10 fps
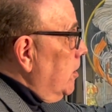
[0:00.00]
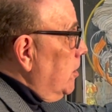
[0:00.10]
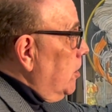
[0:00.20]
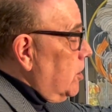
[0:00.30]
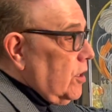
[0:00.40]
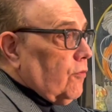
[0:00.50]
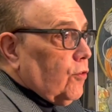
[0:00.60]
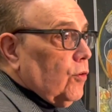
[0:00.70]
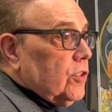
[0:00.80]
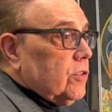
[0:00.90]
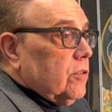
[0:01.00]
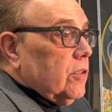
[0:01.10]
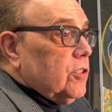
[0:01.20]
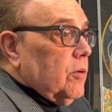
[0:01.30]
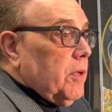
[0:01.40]
This influenced
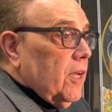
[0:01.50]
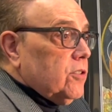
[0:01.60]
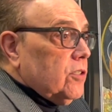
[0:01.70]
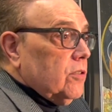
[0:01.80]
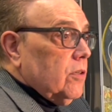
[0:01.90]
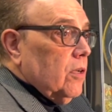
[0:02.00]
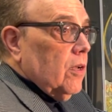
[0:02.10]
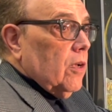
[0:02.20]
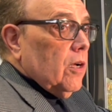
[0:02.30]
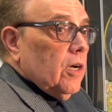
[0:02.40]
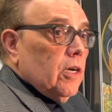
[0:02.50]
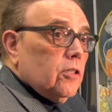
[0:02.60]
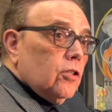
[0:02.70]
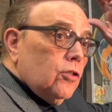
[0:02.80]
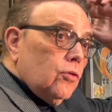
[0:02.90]
Jim Henson
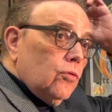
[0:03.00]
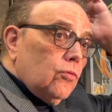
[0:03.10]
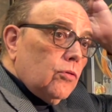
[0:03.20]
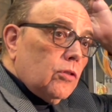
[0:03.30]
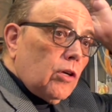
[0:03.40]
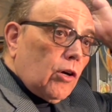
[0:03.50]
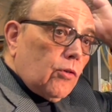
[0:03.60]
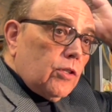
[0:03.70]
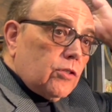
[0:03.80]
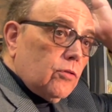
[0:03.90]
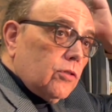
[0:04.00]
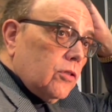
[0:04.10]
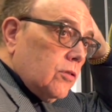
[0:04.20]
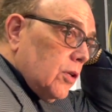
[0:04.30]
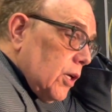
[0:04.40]
to do Dark Crystals
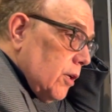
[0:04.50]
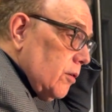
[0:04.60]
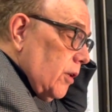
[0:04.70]
and